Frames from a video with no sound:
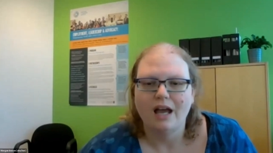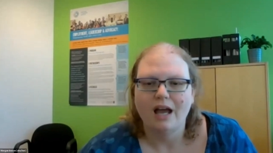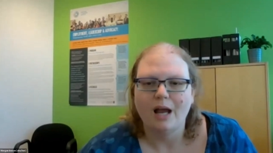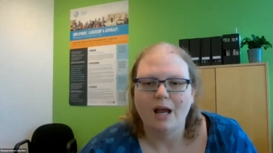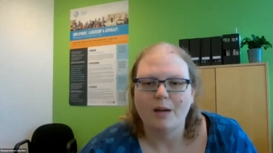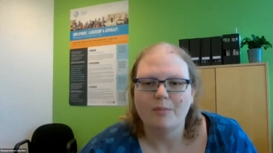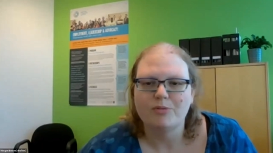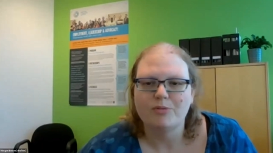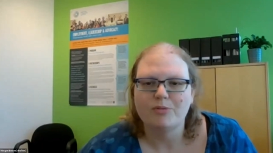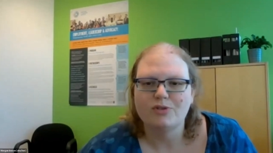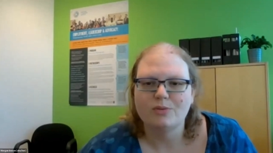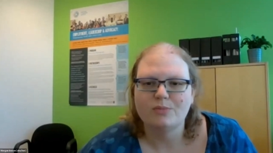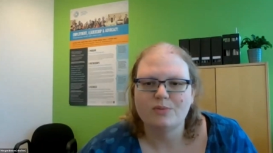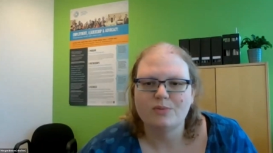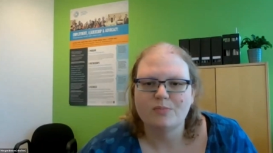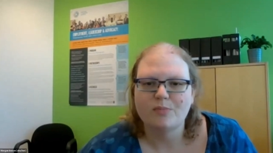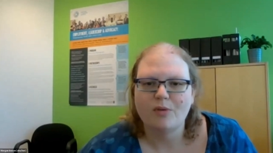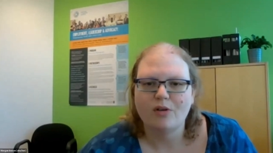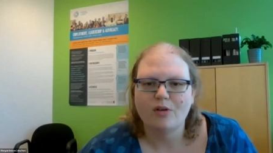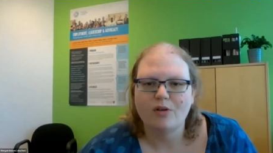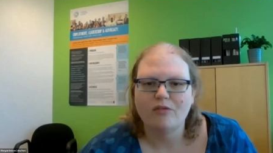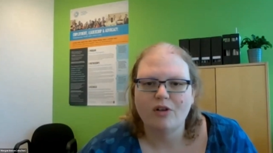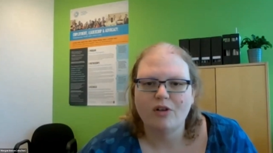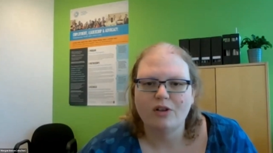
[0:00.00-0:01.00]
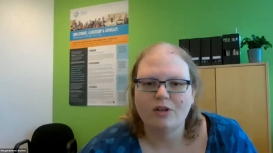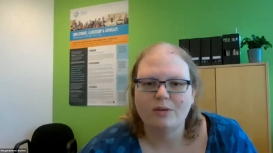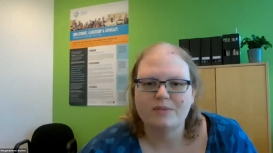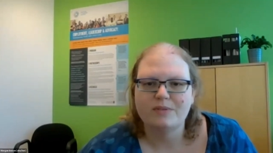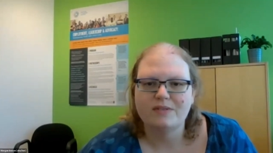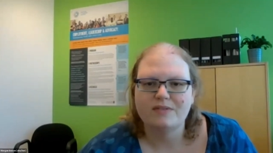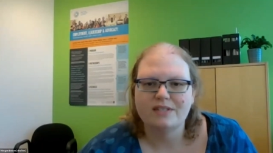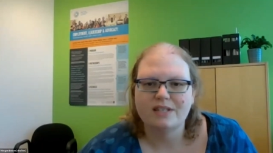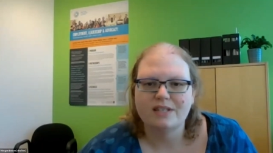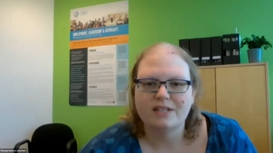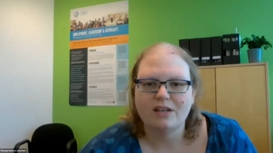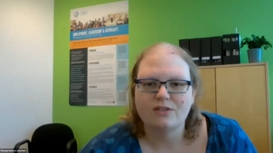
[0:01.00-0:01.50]
I presume small volumes
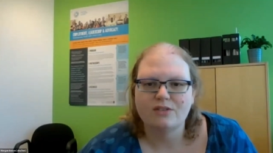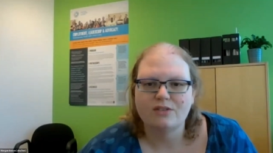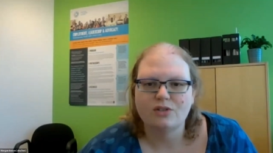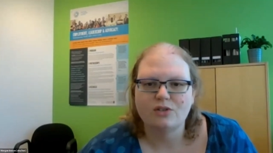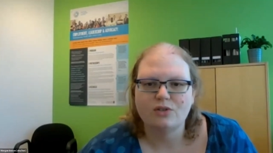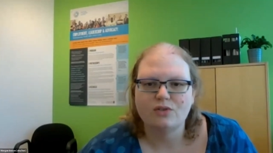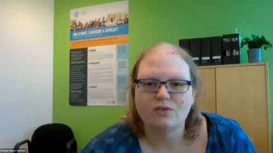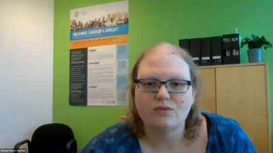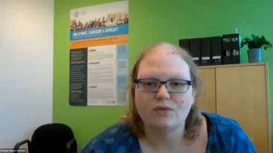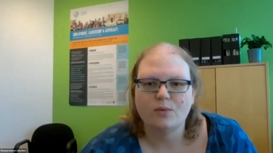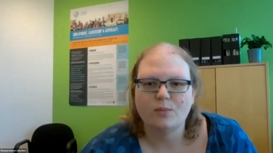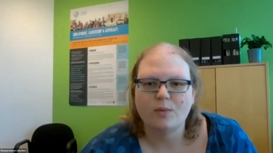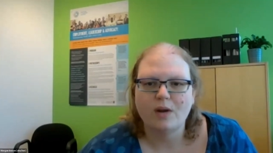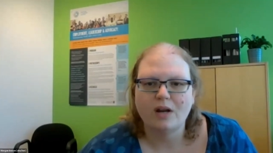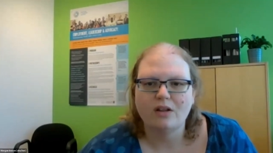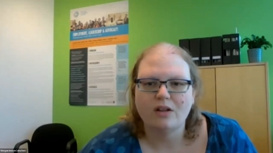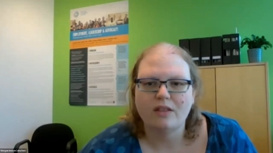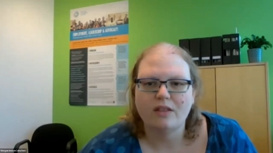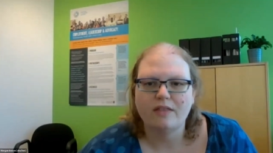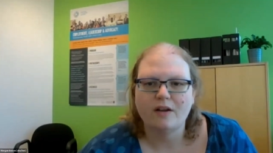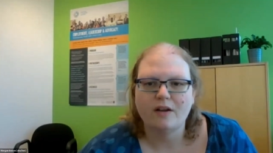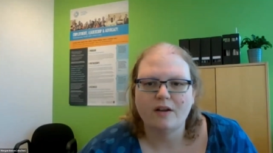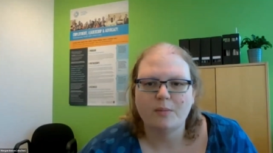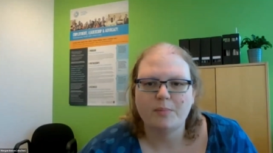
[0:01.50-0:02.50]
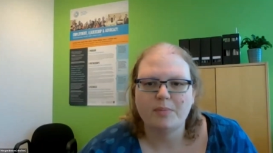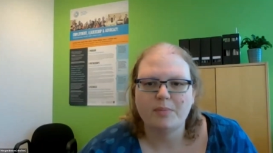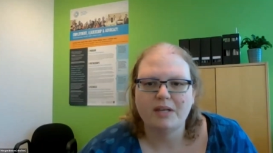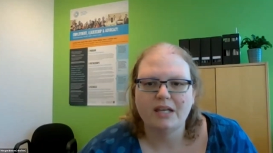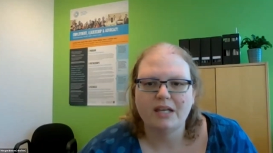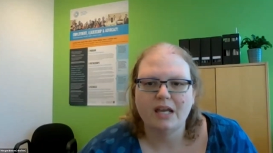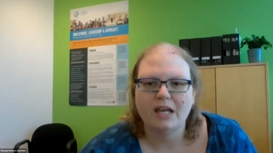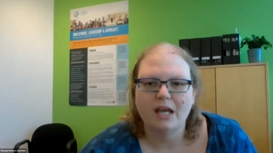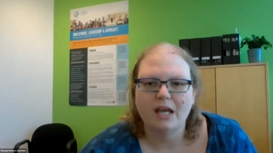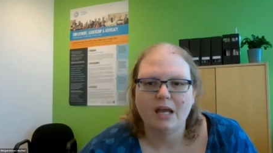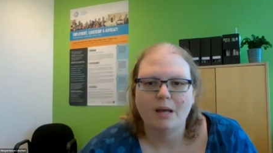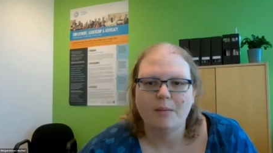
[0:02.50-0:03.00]
of cells are used for retinal
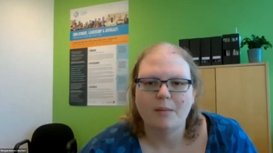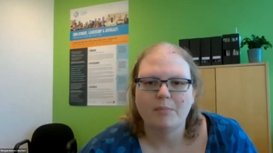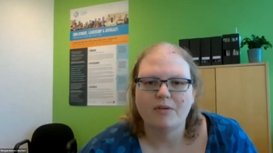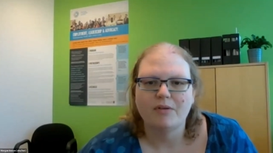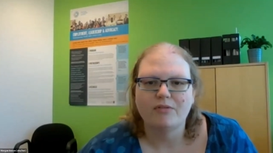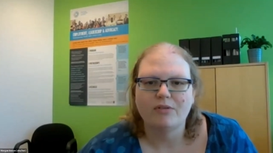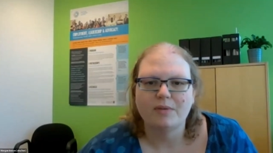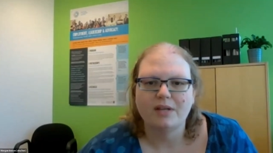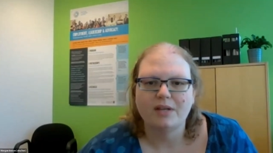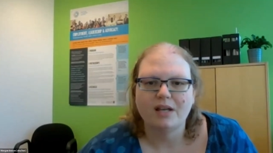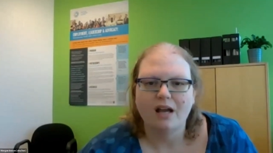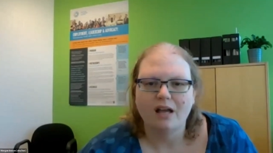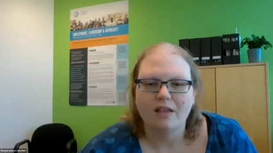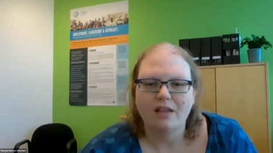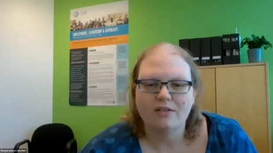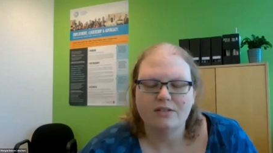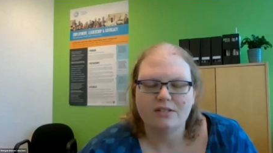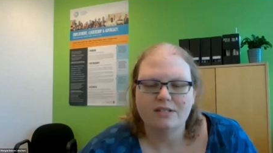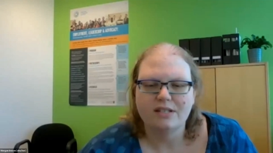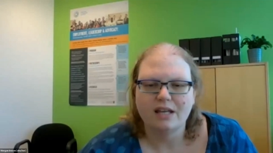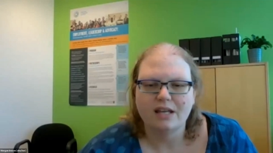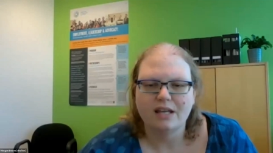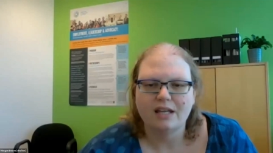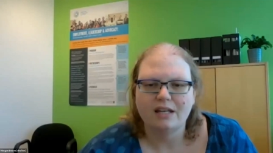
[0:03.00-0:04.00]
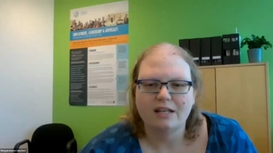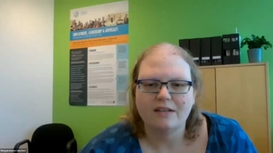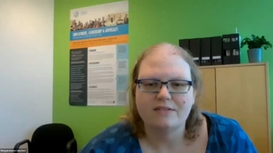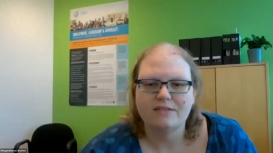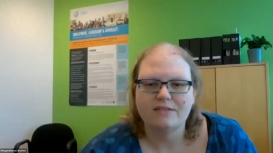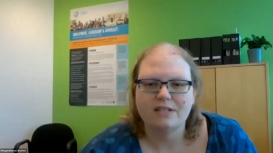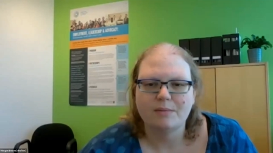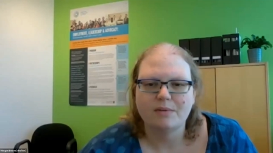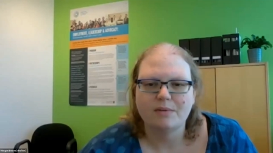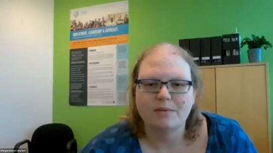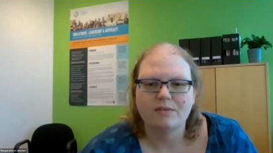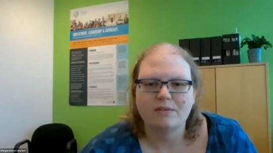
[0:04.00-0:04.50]
therapy, but from the other side, if
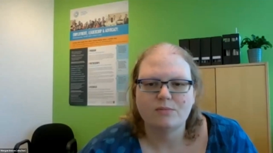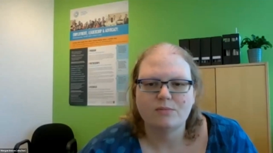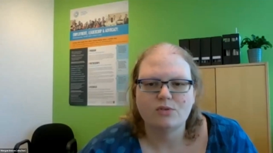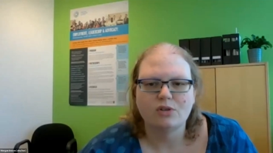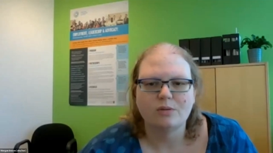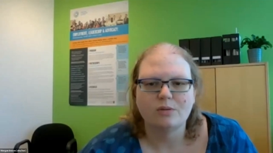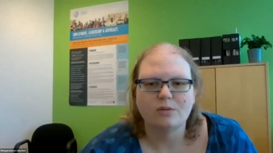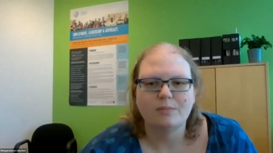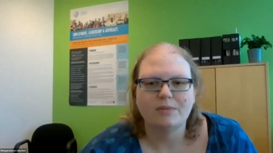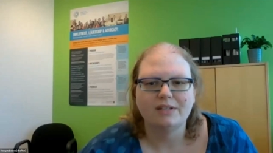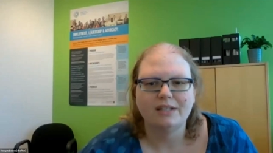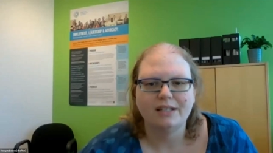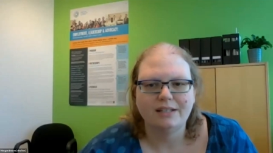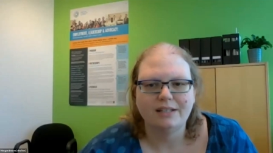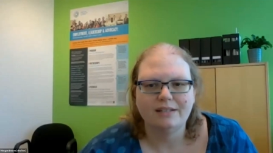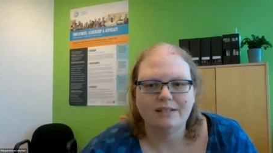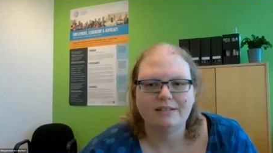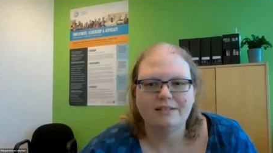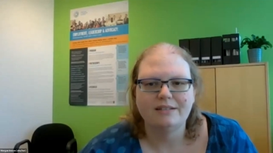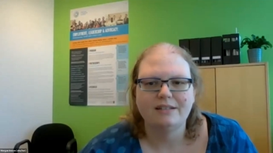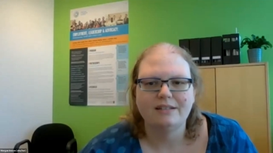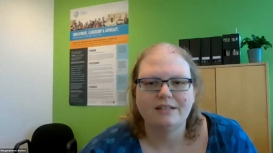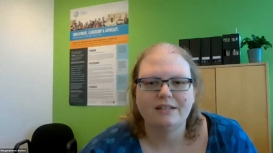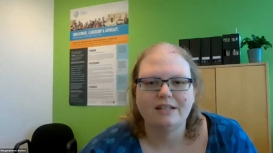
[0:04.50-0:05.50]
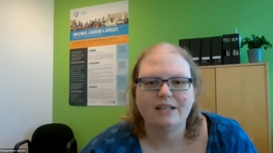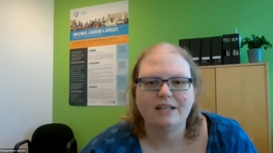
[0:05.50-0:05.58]
some of them turn malignant,